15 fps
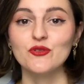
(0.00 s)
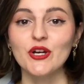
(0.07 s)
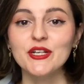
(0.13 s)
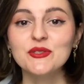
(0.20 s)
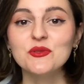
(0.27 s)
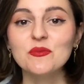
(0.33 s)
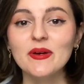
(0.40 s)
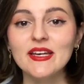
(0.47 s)

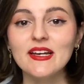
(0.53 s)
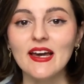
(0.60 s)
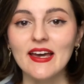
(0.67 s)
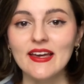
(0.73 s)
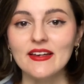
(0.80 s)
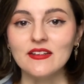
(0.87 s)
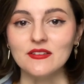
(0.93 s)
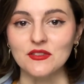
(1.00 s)
Try to
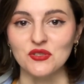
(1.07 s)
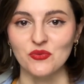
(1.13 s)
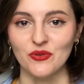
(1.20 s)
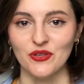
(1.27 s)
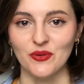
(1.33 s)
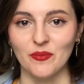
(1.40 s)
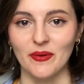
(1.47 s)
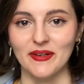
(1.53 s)
make
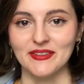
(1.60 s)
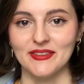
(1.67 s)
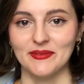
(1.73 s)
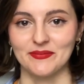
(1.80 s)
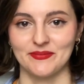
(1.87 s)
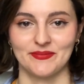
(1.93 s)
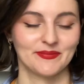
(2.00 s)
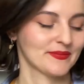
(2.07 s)
angles with your
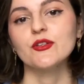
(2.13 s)
body.